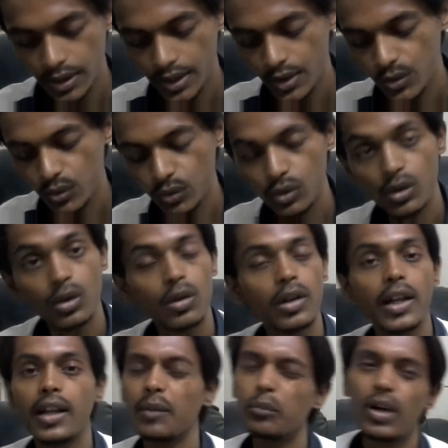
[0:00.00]

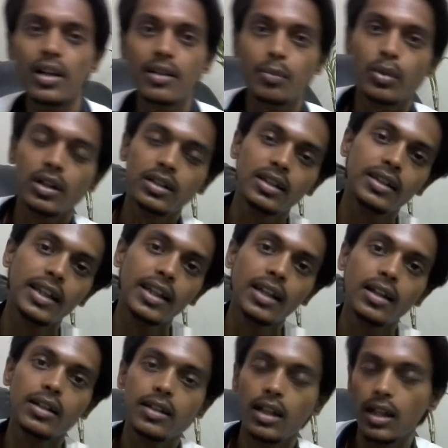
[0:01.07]
But the
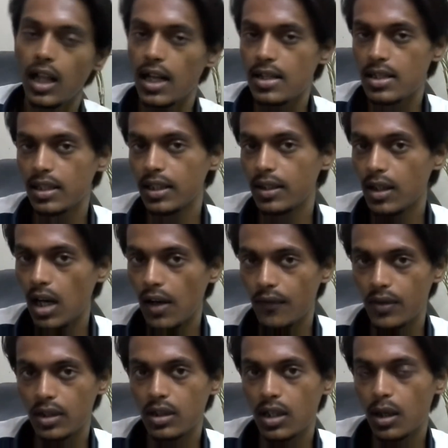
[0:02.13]
thing, lastly,
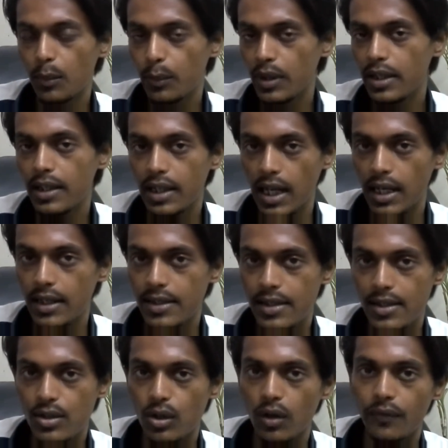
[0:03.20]
after the complete
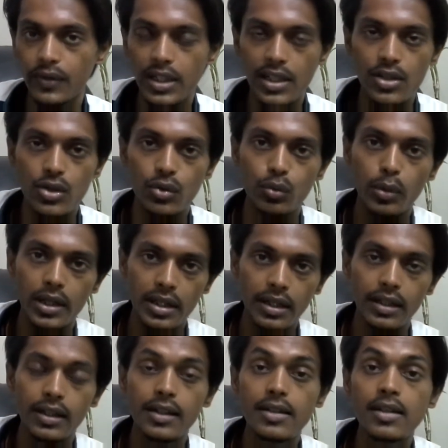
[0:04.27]
analysis of these two
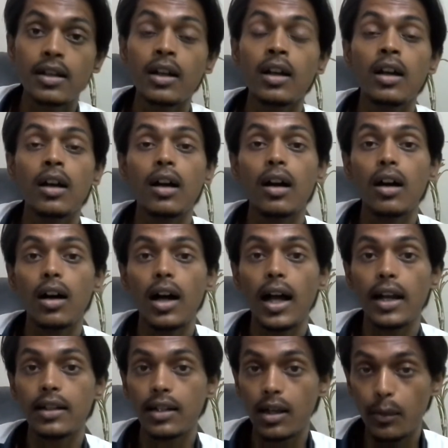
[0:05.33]
materials
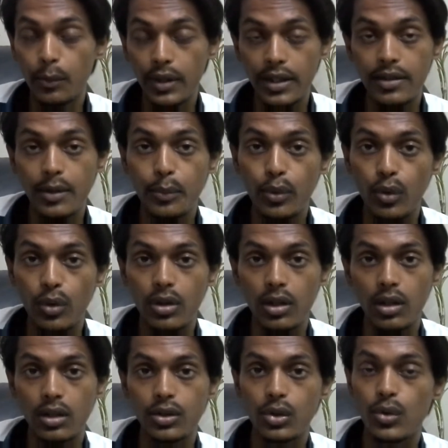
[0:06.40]
and the complete report
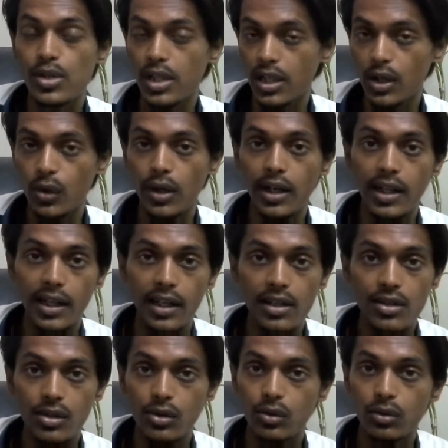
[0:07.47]
through
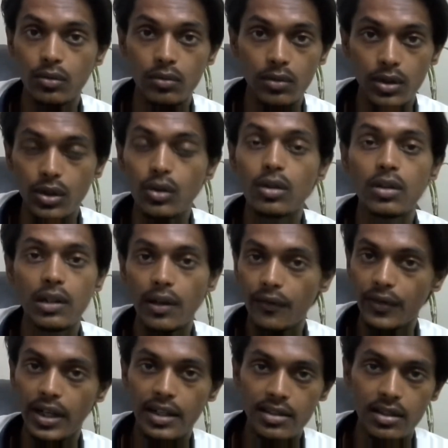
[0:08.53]
securities, through the
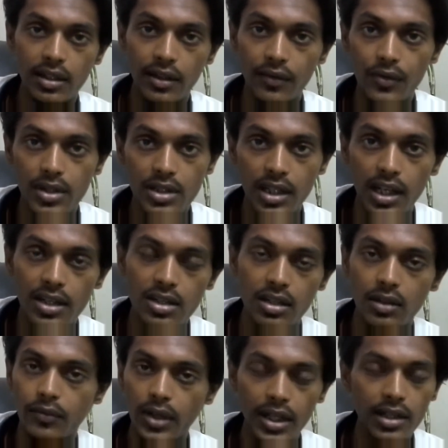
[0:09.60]
various
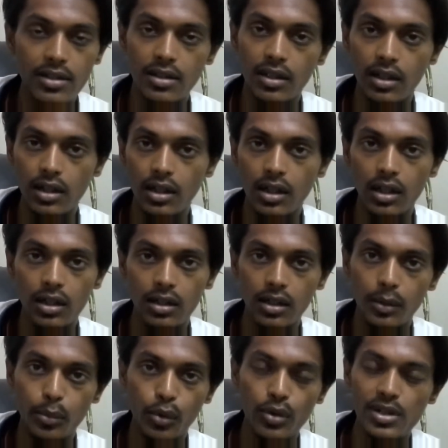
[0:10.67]
investigation, various
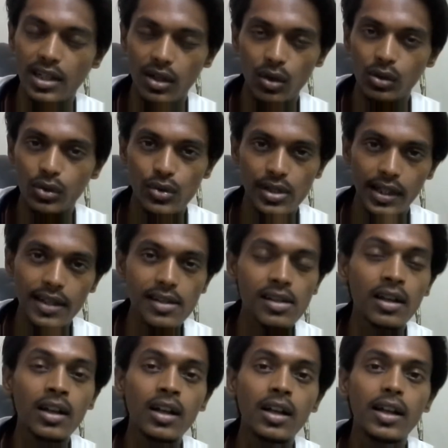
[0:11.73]
reports and all those
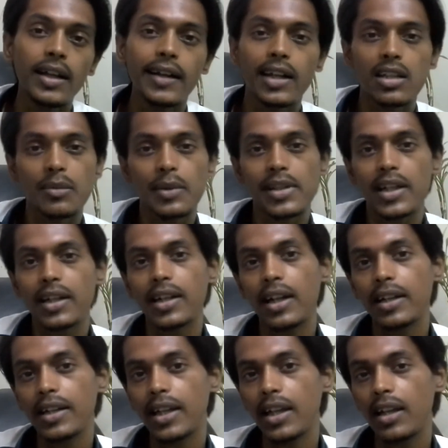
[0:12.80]
things, it has been said
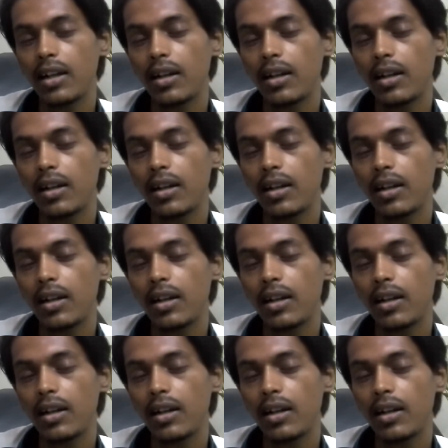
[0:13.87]
that